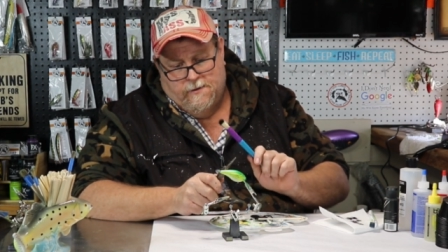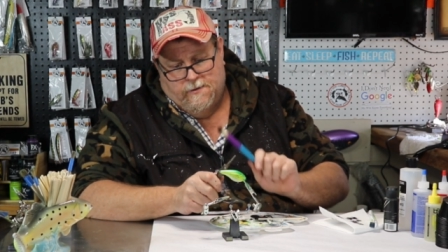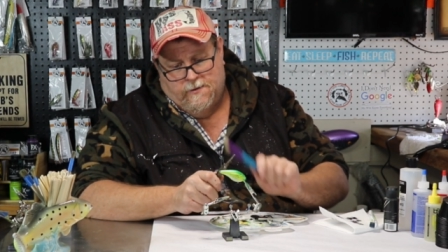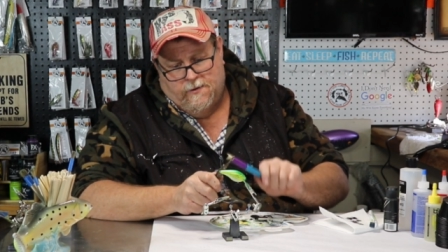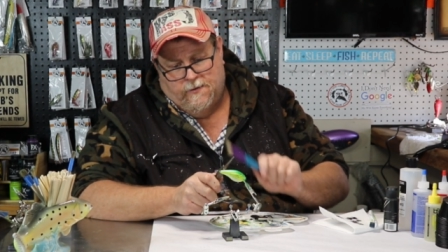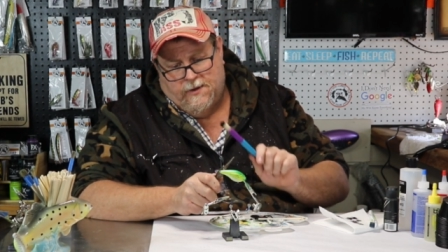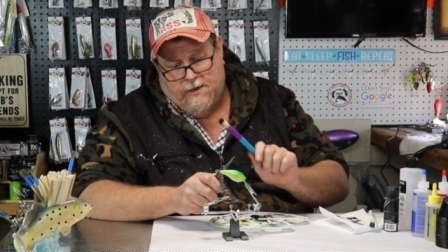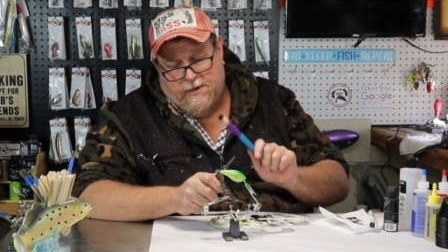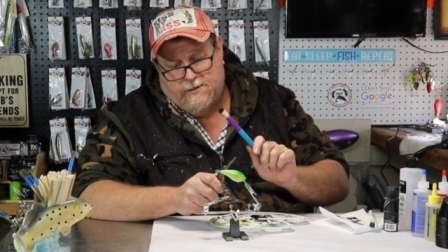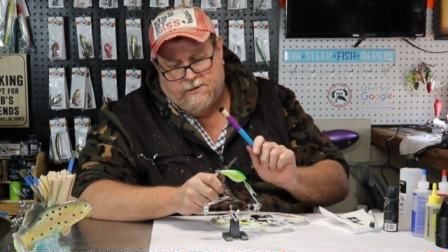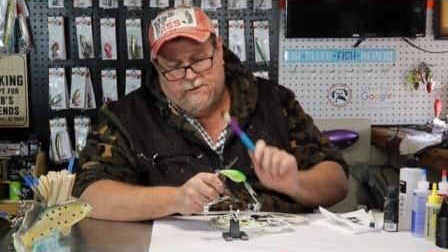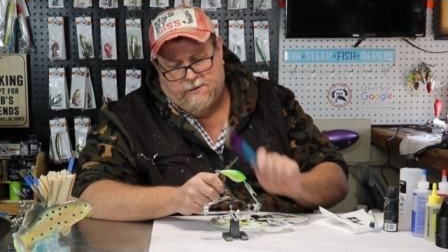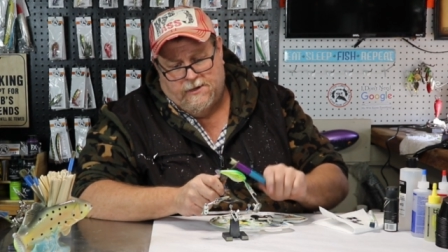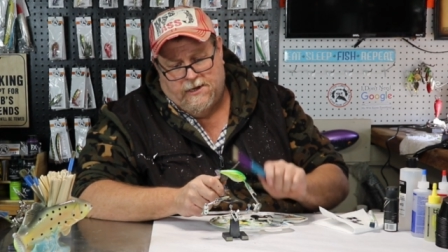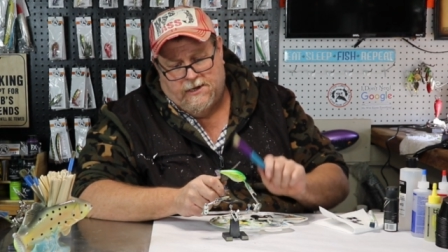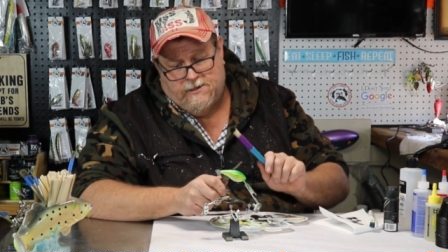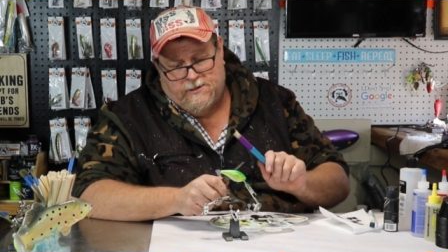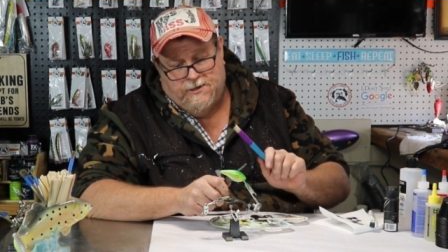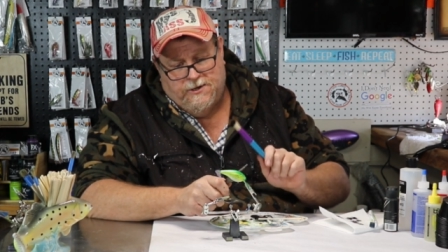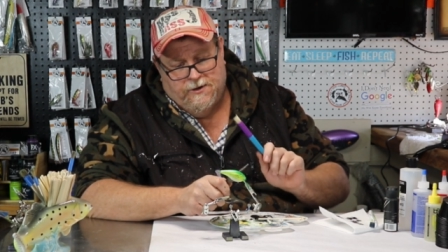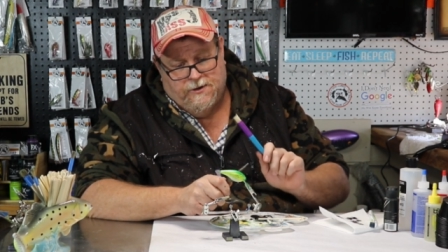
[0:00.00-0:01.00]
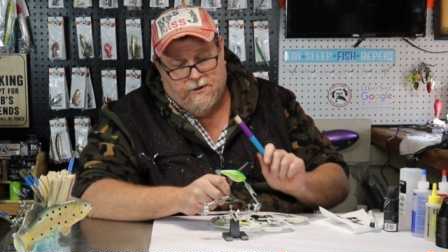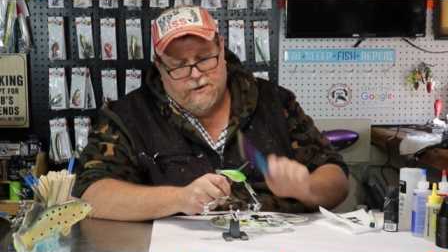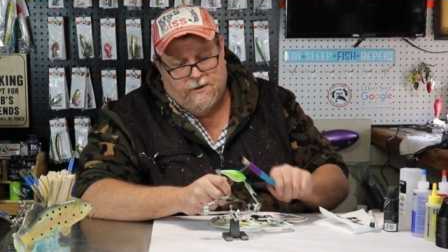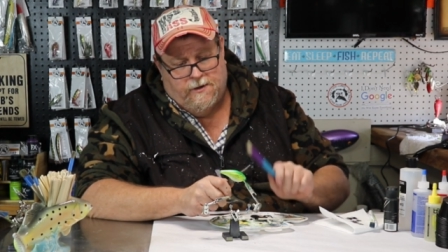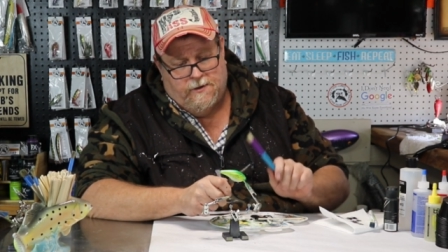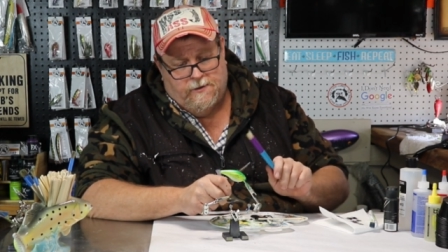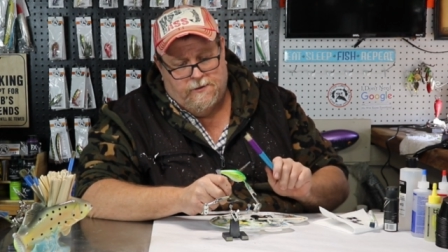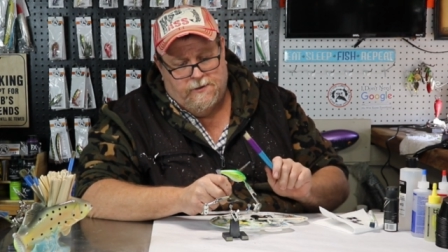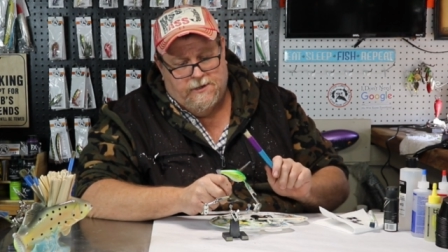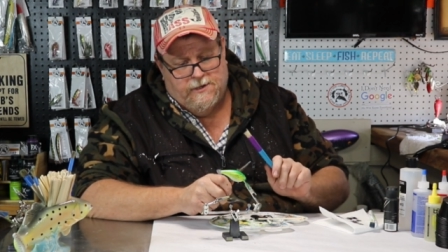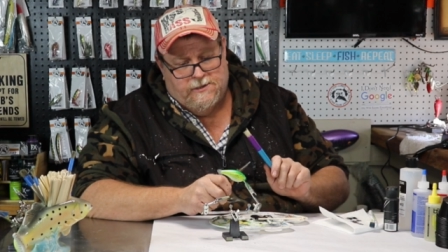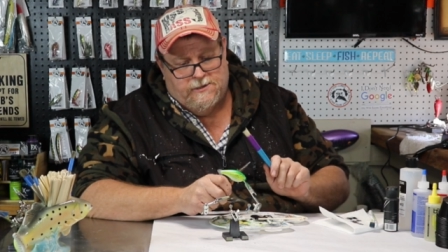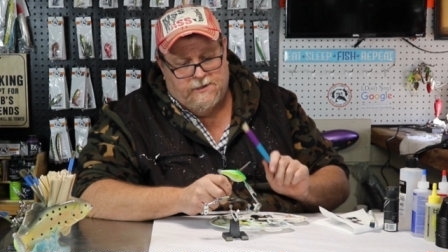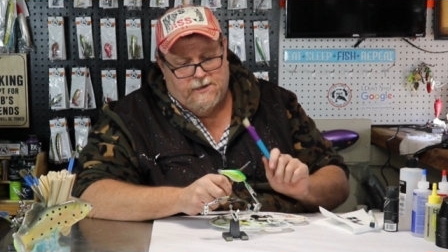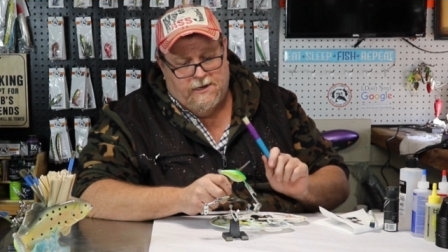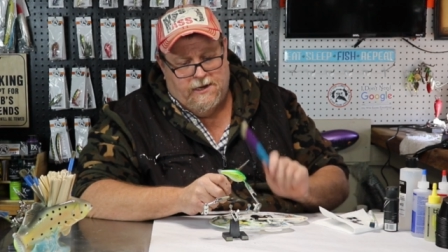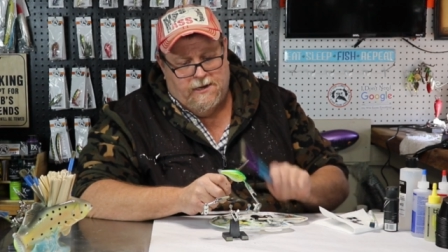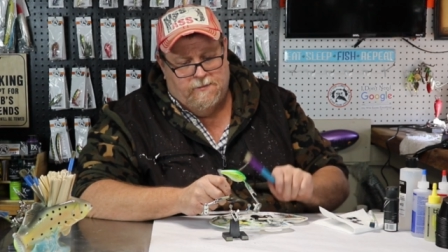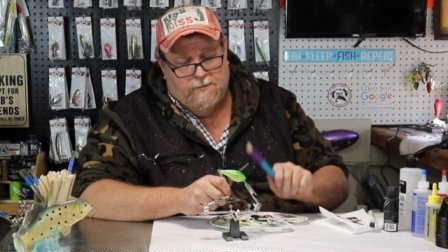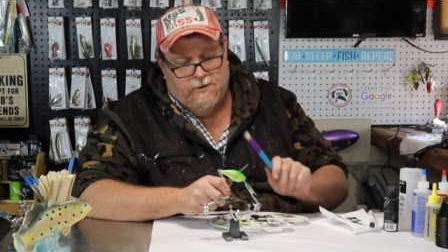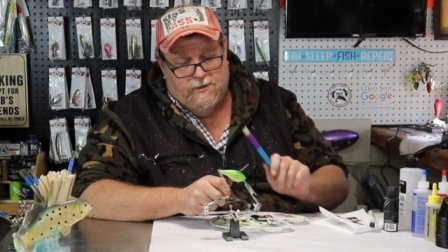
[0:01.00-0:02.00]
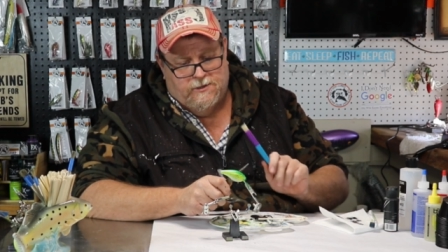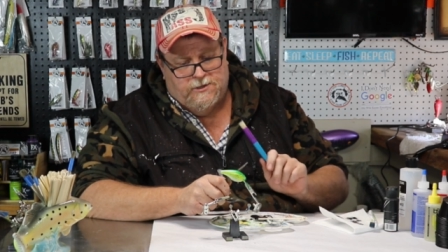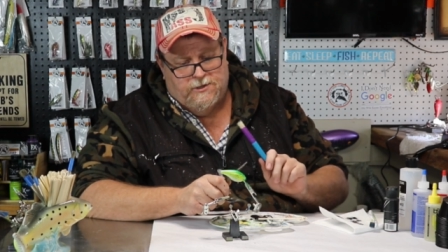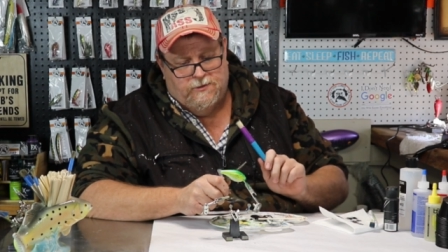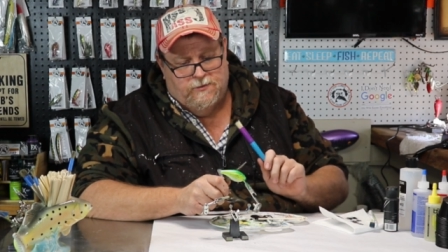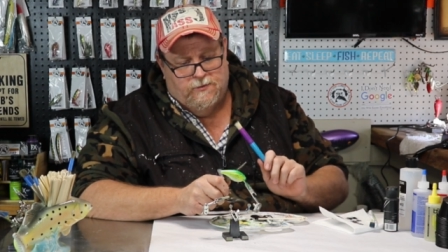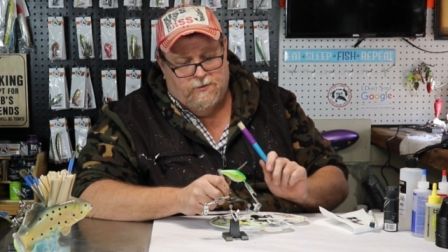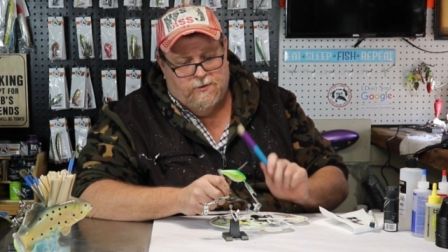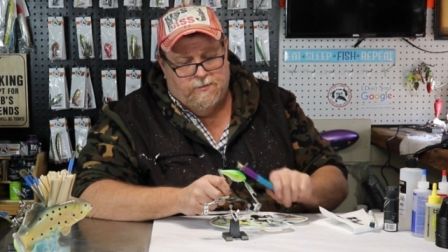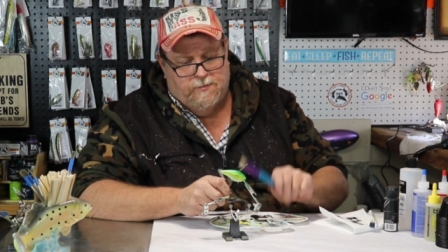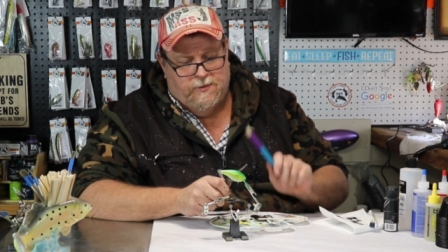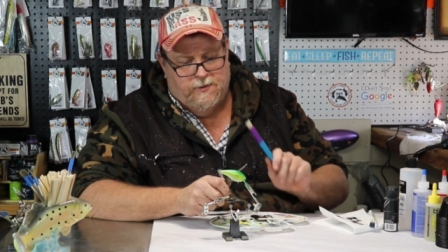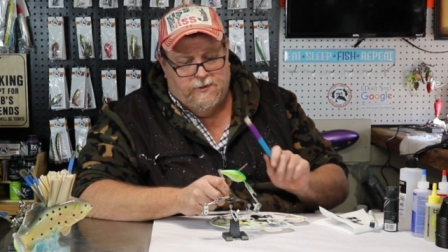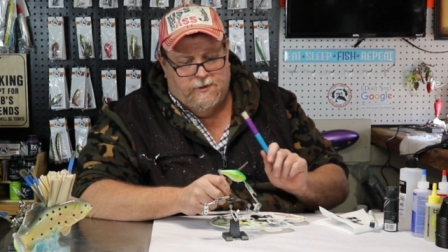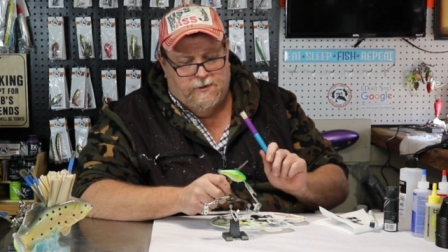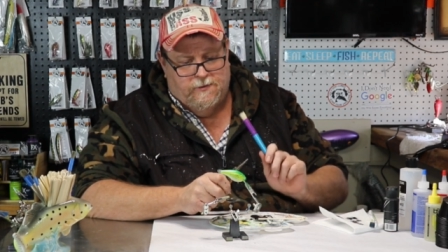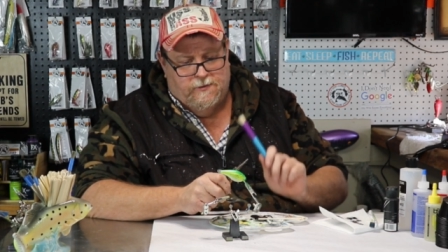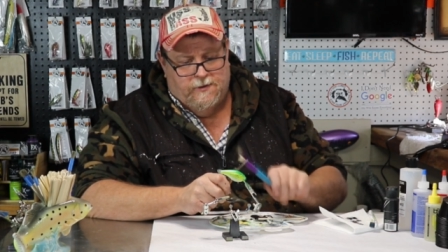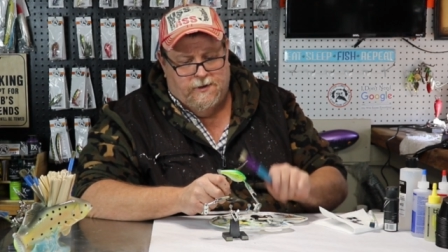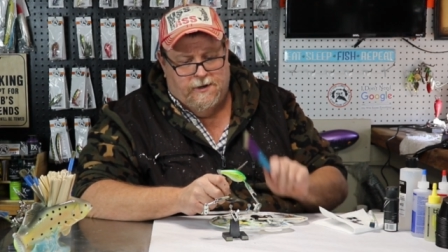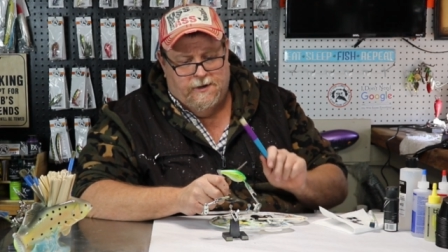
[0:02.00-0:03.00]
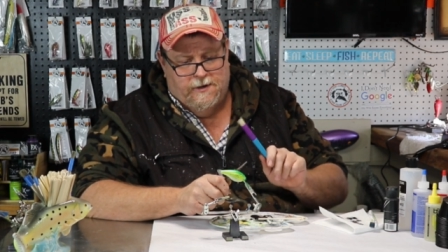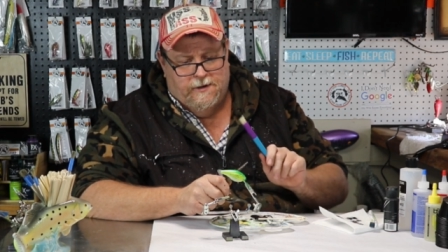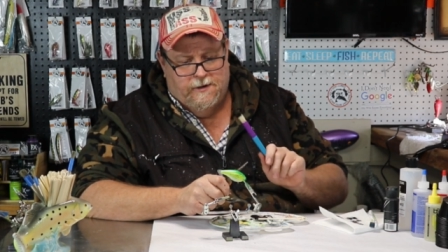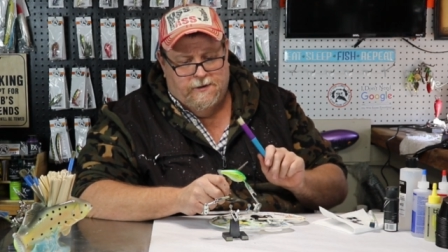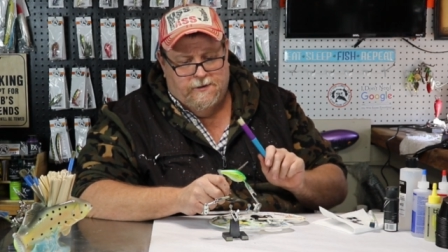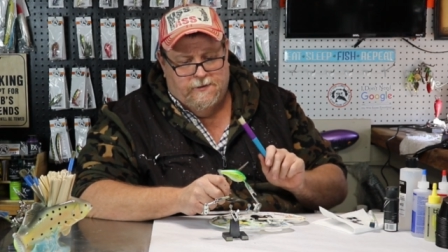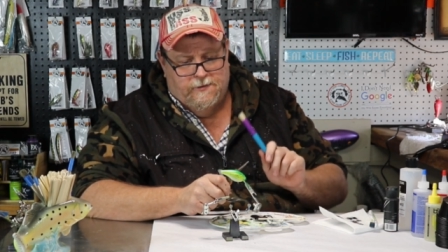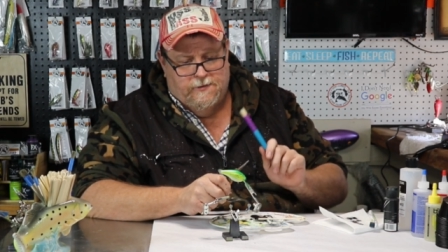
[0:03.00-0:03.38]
So that's that's your call as to how much you want to put on there.